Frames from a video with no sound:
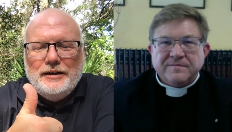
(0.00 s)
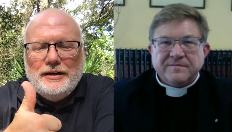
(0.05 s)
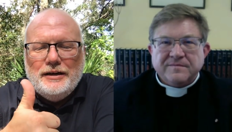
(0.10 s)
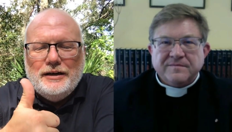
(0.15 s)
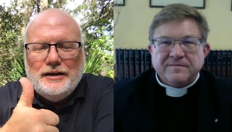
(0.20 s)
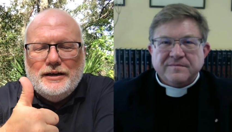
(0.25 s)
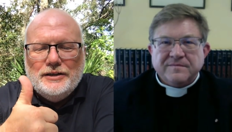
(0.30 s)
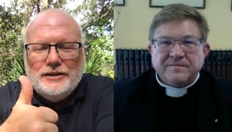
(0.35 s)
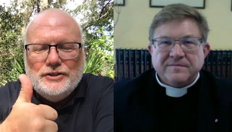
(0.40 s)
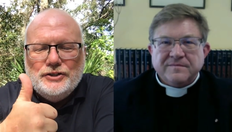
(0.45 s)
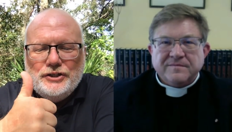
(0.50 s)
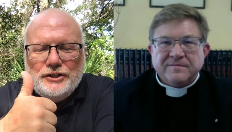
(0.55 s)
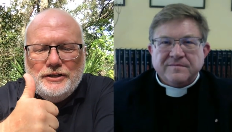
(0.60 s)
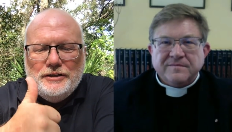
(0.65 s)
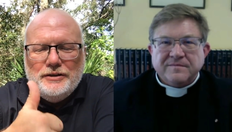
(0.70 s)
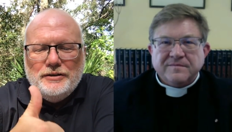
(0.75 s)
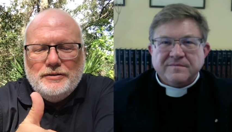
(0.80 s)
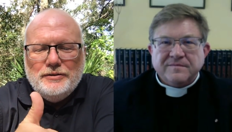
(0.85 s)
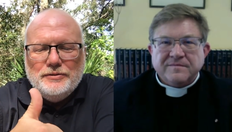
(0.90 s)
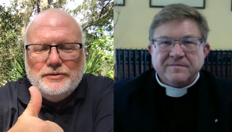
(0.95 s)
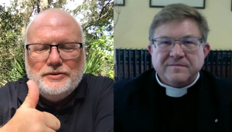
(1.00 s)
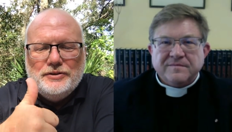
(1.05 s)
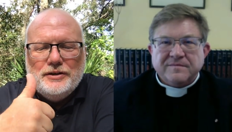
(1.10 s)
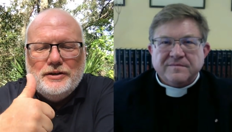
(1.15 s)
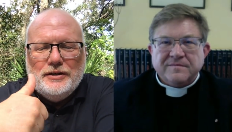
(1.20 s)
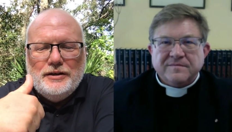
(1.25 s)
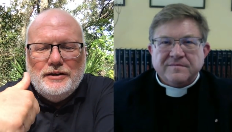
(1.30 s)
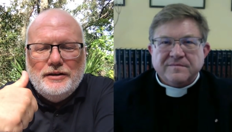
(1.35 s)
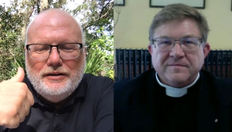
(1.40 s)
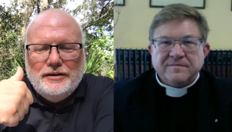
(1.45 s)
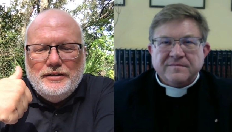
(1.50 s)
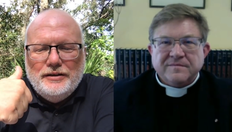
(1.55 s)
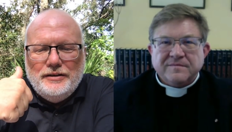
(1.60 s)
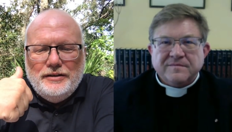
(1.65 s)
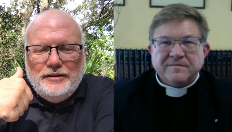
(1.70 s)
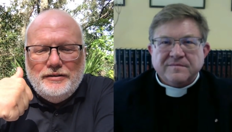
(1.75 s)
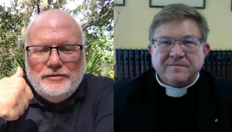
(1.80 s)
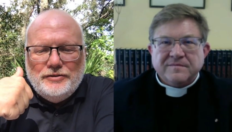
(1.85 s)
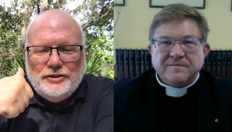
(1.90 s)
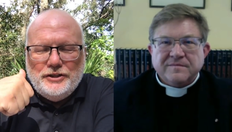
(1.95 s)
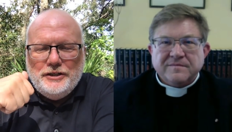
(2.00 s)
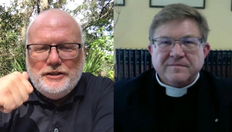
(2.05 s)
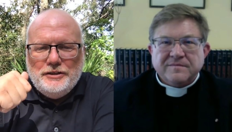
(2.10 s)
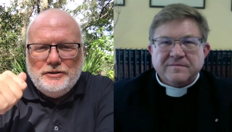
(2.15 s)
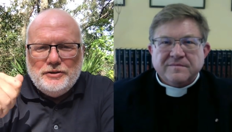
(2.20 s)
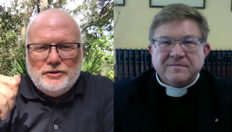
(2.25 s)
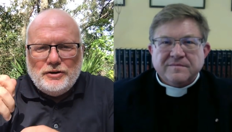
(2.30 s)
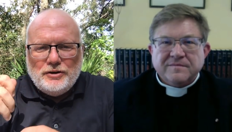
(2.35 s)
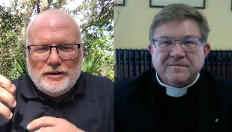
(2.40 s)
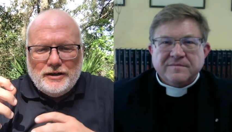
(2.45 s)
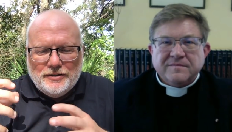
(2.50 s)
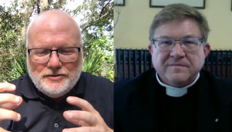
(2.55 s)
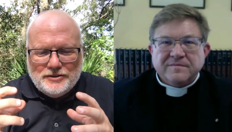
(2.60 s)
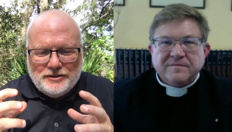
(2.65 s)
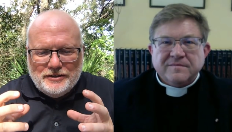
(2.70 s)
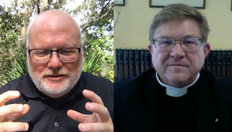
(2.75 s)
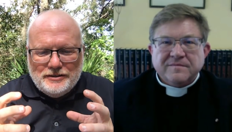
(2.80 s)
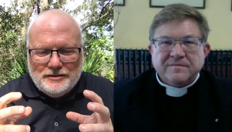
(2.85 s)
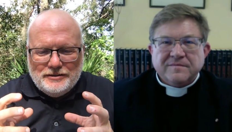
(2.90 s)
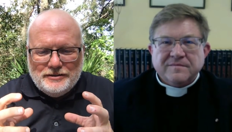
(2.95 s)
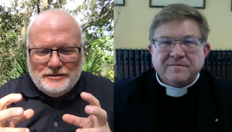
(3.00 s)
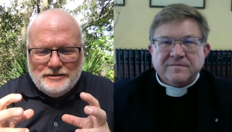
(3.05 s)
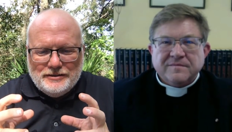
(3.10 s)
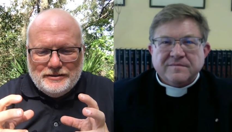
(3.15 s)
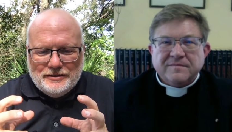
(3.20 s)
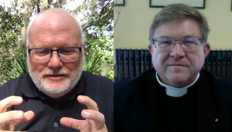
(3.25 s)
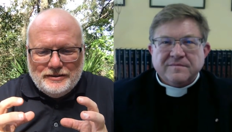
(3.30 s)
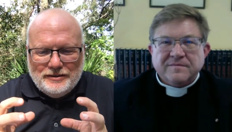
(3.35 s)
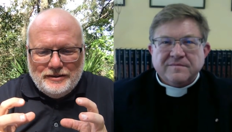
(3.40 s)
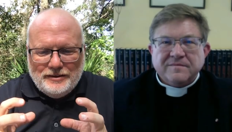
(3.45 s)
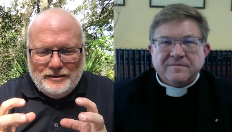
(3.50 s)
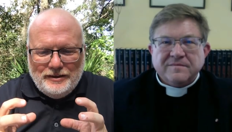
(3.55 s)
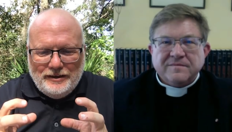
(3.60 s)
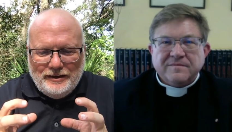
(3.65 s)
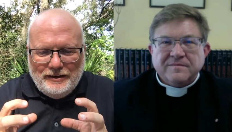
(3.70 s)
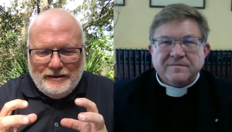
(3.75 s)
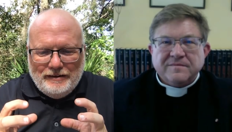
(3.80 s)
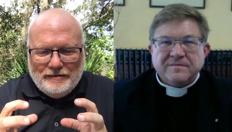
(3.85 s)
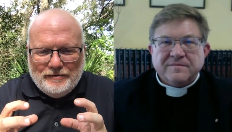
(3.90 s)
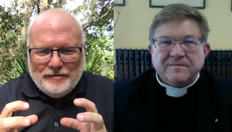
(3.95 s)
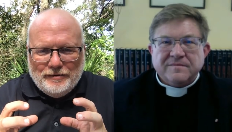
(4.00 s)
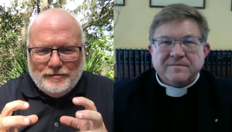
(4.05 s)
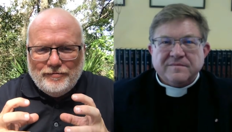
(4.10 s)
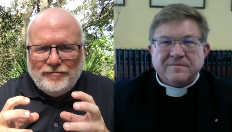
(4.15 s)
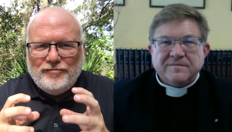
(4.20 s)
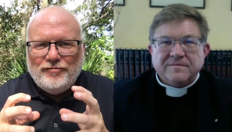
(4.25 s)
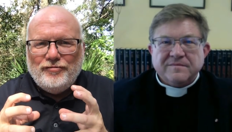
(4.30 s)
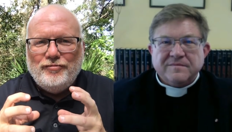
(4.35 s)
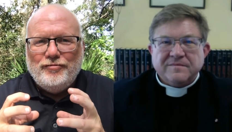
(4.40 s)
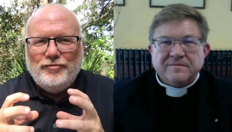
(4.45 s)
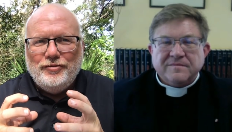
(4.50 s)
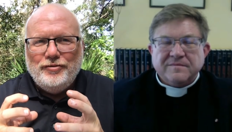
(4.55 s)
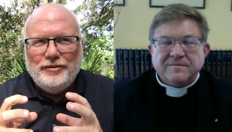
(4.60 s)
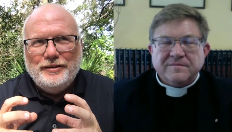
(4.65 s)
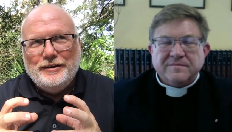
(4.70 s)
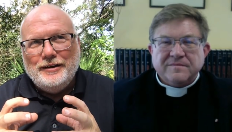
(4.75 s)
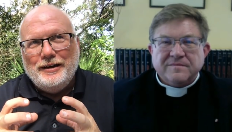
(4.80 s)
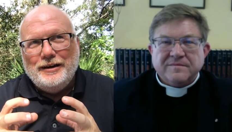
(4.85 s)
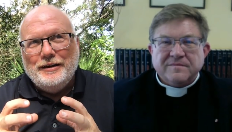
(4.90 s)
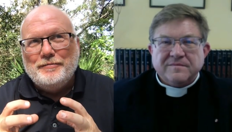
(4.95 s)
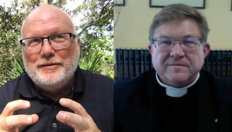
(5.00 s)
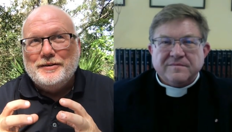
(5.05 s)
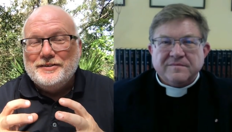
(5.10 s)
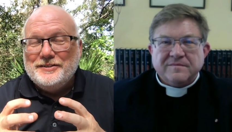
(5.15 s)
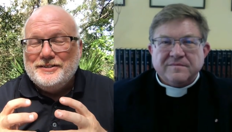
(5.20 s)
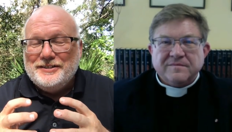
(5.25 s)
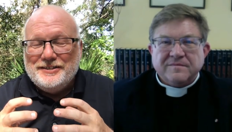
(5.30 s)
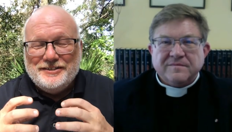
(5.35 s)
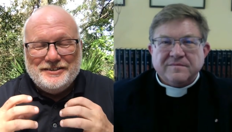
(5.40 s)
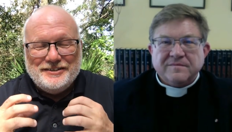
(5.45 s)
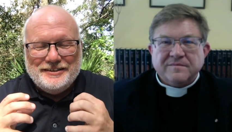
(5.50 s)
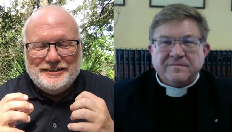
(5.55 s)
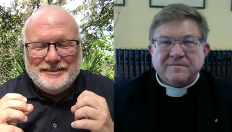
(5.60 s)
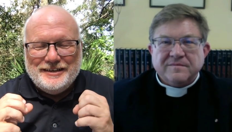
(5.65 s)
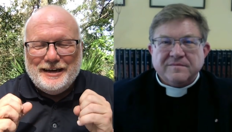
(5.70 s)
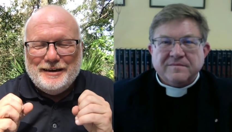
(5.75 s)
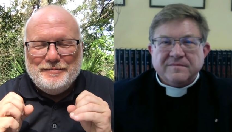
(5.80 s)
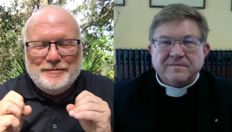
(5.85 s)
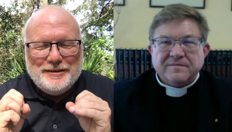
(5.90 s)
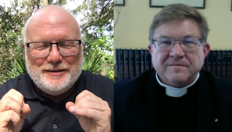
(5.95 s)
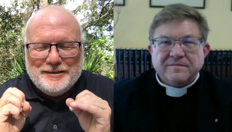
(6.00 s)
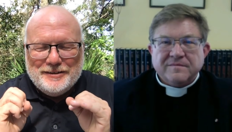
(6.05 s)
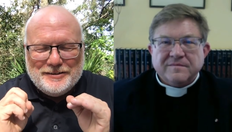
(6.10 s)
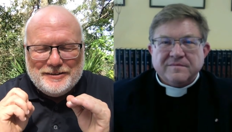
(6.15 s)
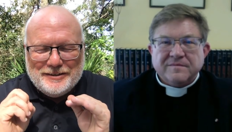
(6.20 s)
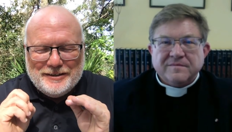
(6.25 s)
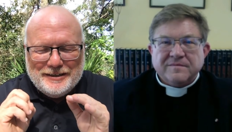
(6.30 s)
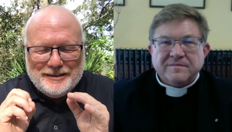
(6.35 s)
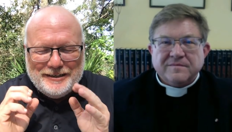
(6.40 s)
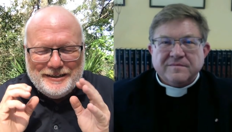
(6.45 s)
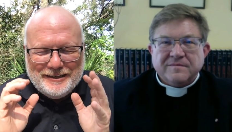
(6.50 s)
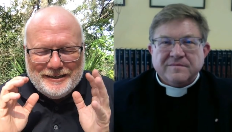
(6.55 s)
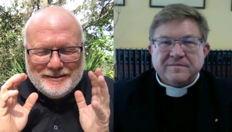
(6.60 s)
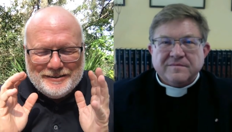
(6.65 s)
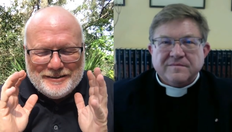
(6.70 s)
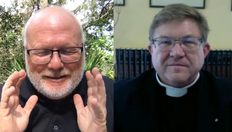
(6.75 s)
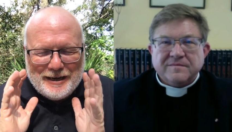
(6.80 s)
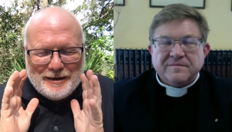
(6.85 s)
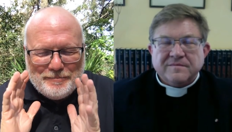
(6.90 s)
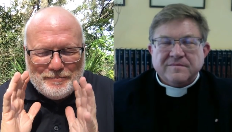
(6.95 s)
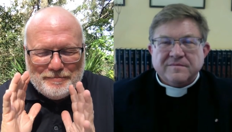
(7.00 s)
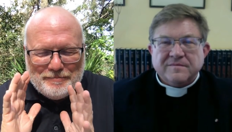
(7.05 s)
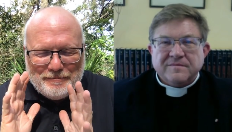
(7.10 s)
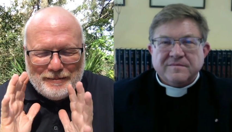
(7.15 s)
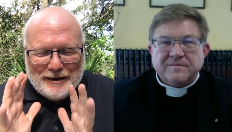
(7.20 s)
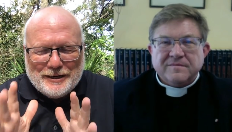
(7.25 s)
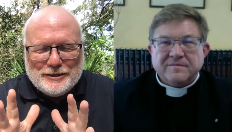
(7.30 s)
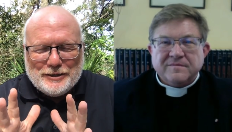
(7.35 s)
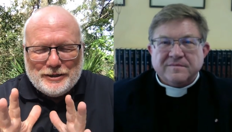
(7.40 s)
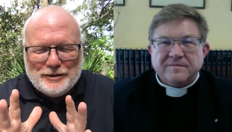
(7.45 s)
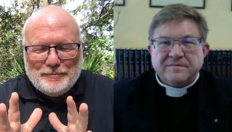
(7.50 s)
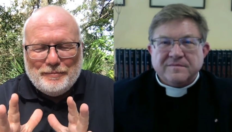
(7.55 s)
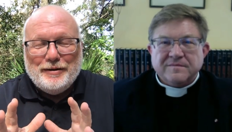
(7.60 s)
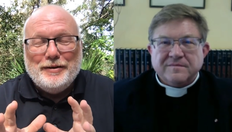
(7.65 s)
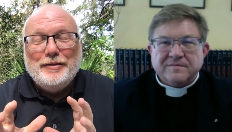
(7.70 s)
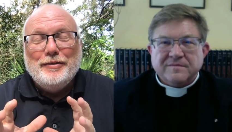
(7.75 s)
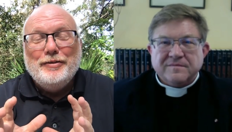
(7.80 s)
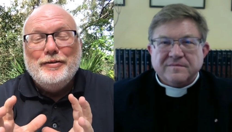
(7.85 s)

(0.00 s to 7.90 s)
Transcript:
Speaker 1: Uh, she knows if she draws in the the f- I'm gonna just I, this, it's not my term.